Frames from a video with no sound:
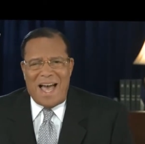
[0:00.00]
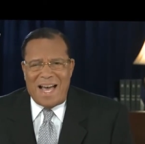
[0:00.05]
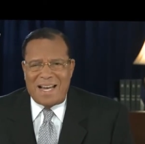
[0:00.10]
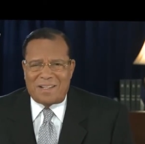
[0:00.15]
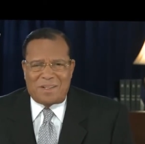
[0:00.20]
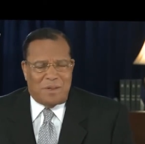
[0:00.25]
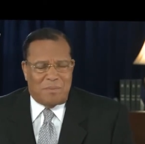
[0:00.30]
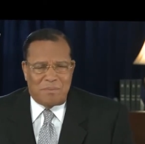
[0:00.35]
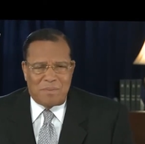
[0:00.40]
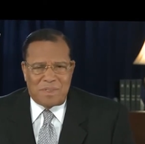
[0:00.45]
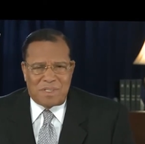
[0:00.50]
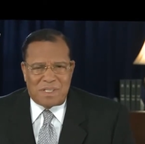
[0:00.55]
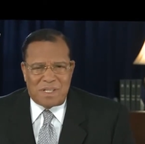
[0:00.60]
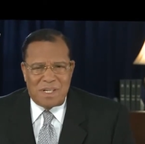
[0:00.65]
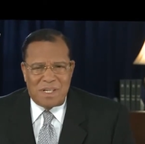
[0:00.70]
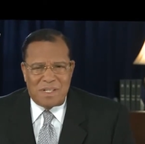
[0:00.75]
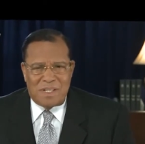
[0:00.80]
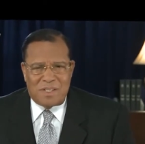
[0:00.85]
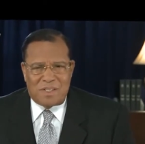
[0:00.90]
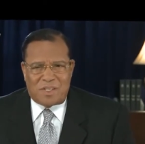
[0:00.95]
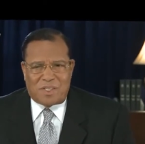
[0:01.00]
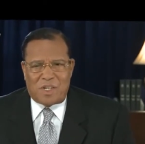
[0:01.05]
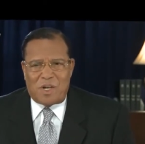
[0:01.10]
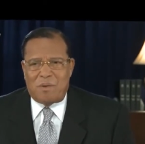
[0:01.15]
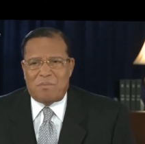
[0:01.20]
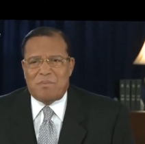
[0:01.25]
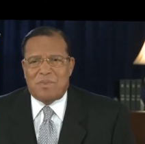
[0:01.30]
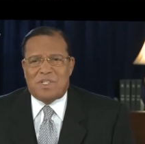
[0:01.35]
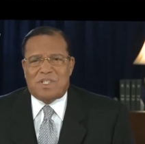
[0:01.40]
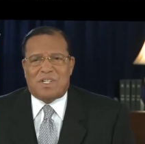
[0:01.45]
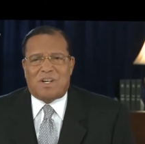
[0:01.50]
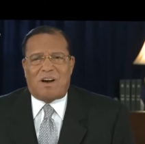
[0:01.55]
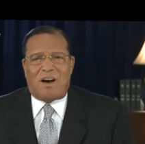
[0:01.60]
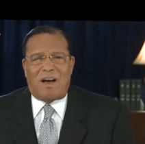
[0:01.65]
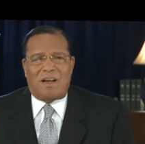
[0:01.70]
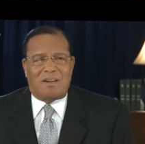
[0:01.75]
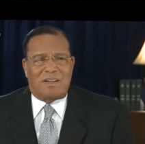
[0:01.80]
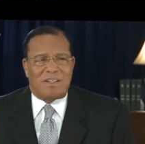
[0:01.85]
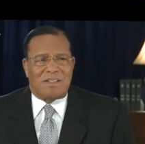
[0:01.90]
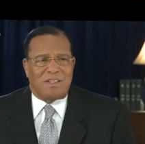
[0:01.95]
Adams. Some
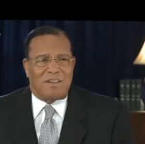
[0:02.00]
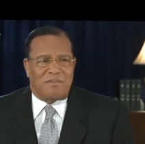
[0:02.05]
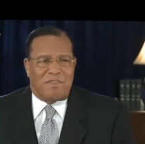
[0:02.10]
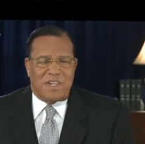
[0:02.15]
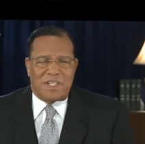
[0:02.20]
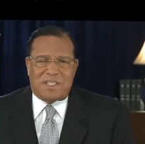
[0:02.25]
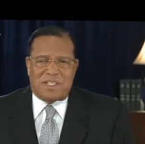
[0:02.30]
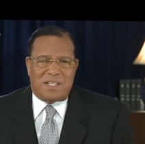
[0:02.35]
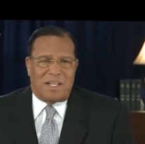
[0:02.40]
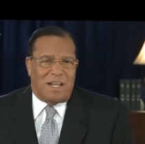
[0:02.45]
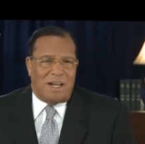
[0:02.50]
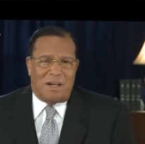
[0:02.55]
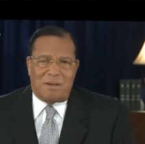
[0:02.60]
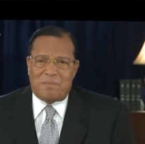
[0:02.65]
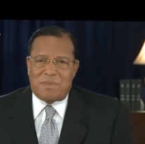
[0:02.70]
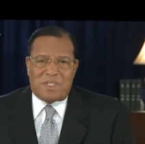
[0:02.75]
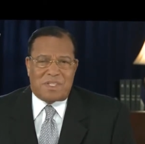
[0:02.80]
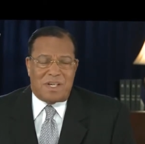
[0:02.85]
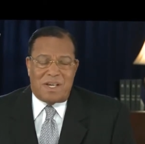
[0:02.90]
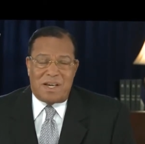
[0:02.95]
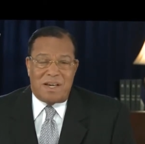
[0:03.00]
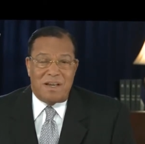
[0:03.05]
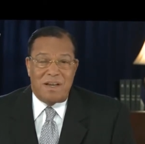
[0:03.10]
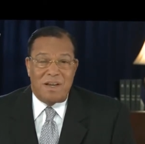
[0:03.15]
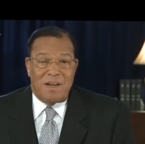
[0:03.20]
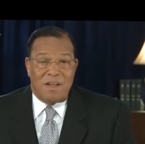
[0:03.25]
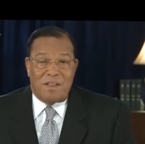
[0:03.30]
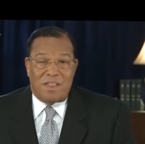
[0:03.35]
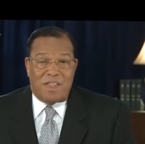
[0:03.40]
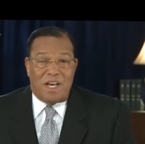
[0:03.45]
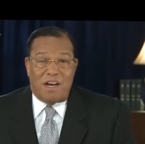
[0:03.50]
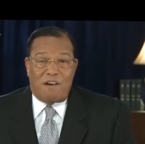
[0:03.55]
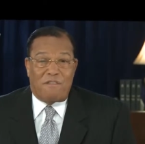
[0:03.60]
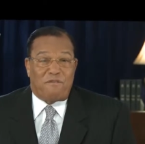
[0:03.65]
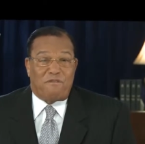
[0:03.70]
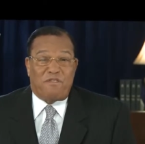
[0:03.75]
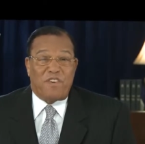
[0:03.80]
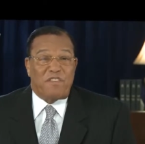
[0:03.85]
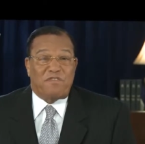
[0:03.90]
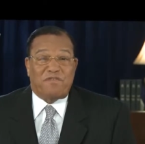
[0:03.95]
scholars of Islam say there
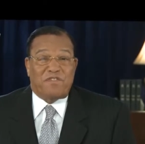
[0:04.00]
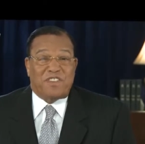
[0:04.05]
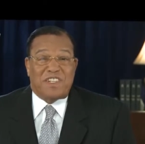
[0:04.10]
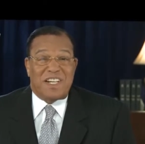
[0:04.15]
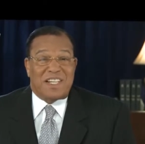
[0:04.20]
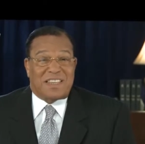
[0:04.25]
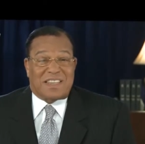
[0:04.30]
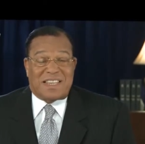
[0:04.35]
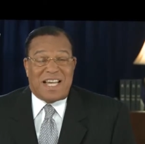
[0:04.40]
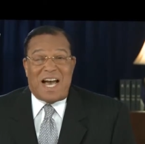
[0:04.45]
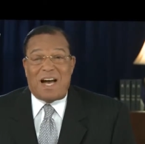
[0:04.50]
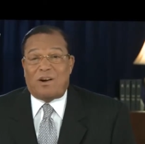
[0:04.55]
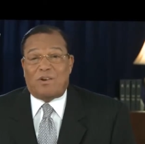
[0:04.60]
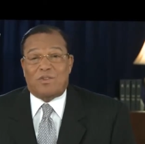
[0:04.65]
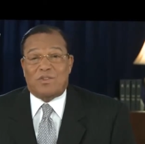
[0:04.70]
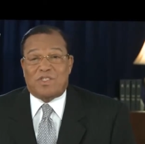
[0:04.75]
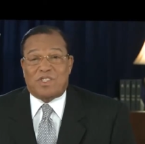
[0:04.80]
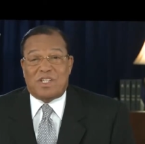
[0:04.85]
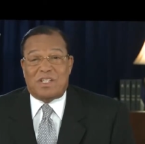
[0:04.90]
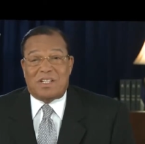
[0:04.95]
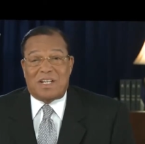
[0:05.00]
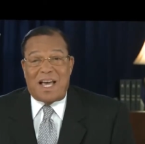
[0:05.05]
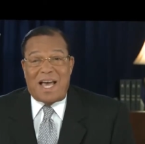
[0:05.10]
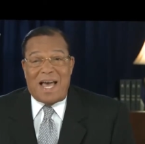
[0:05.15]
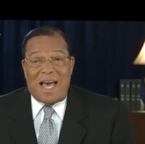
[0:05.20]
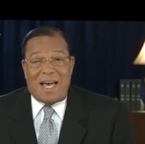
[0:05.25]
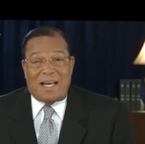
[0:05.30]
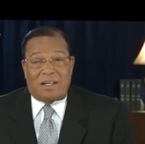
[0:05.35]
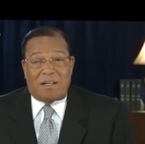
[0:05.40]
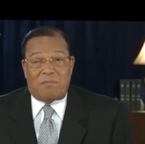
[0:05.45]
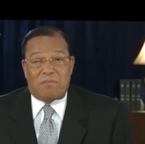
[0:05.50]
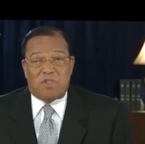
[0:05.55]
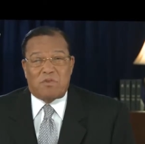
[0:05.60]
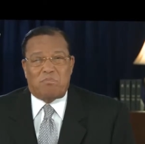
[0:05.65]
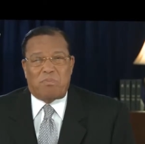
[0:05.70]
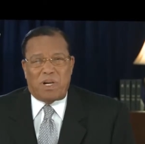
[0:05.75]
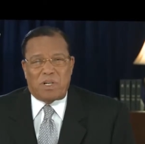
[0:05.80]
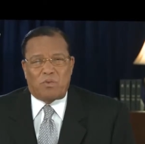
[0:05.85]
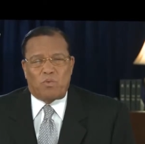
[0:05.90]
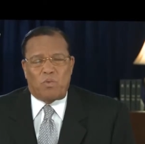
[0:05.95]
are fifty thousand
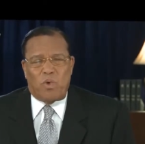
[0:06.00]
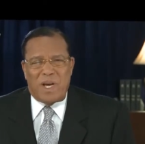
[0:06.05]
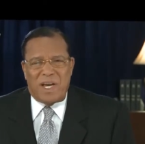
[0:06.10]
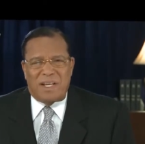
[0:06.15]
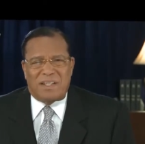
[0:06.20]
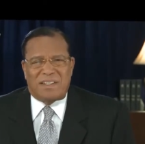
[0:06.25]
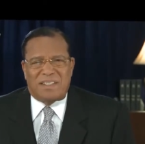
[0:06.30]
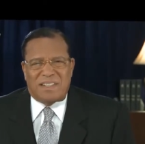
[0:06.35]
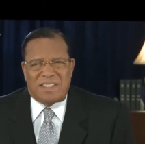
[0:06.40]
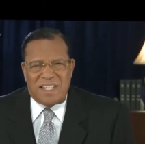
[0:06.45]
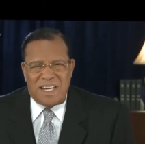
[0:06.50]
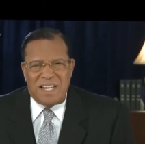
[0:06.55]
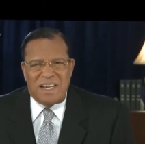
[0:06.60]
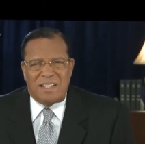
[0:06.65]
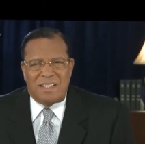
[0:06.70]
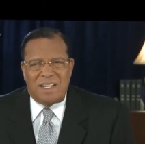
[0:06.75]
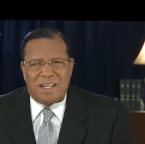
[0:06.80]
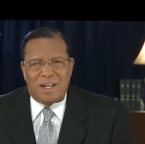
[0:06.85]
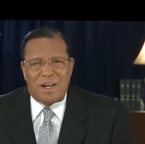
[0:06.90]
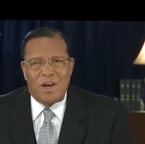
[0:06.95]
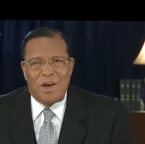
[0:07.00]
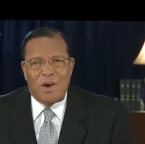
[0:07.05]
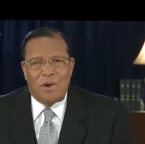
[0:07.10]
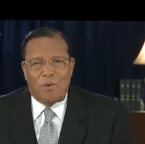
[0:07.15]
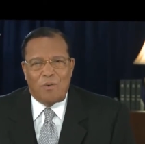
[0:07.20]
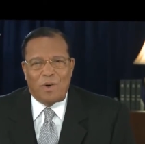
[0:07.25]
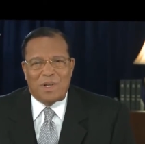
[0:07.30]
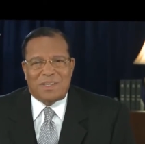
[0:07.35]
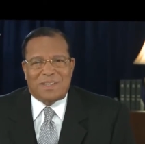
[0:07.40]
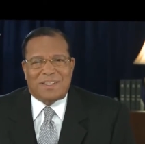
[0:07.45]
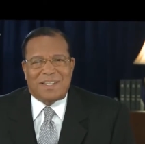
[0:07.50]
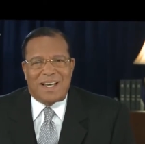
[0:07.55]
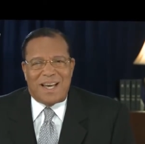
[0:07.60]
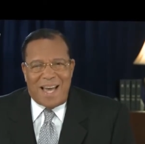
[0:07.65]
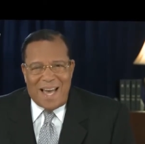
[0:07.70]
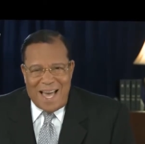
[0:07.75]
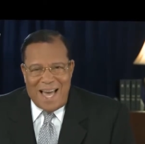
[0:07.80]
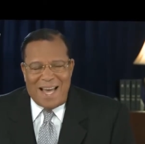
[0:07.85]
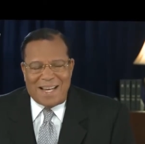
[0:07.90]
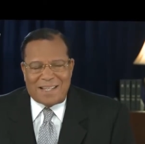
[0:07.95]
Adams, but we're dealing with
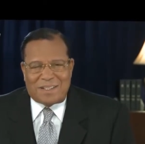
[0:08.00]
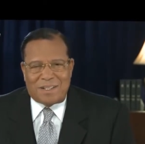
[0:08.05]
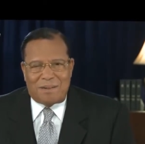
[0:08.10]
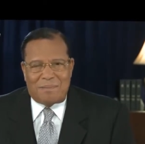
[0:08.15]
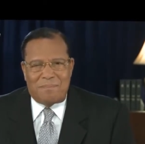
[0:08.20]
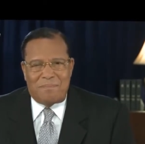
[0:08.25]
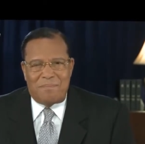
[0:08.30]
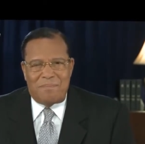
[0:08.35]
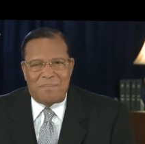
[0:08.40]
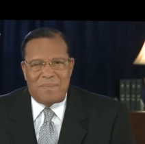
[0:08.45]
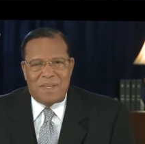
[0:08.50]
the Adam